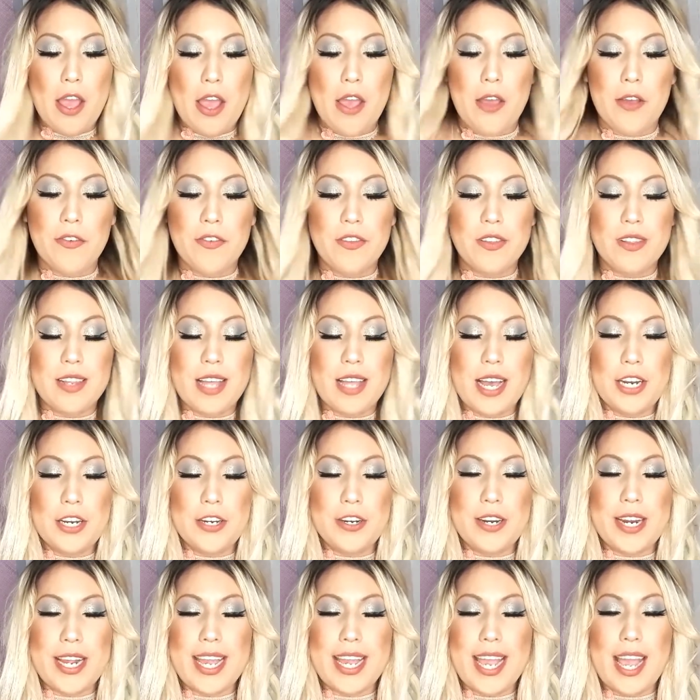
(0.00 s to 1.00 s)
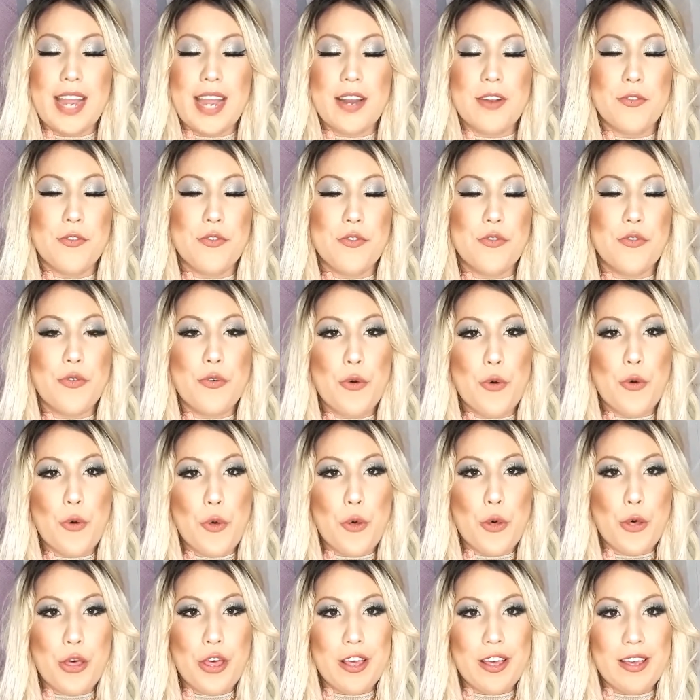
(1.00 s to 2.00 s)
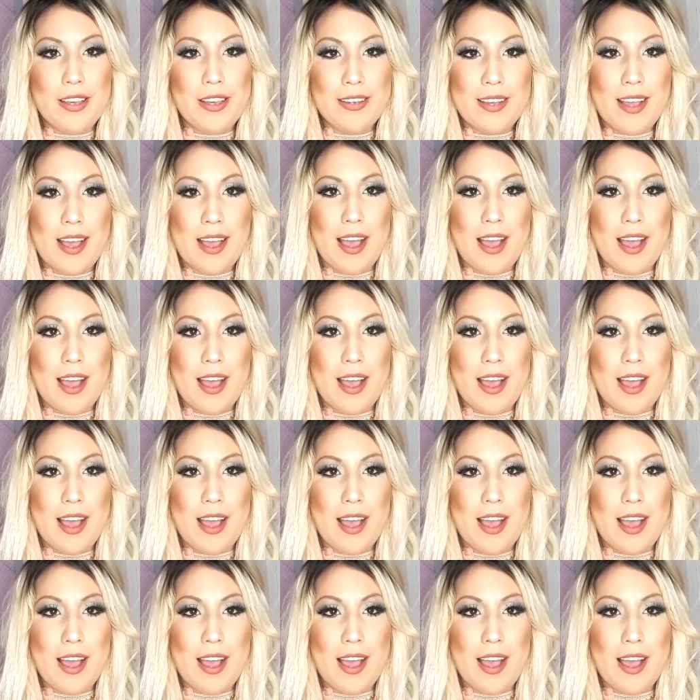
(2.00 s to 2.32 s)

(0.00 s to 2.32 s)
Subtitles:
fluttery and full.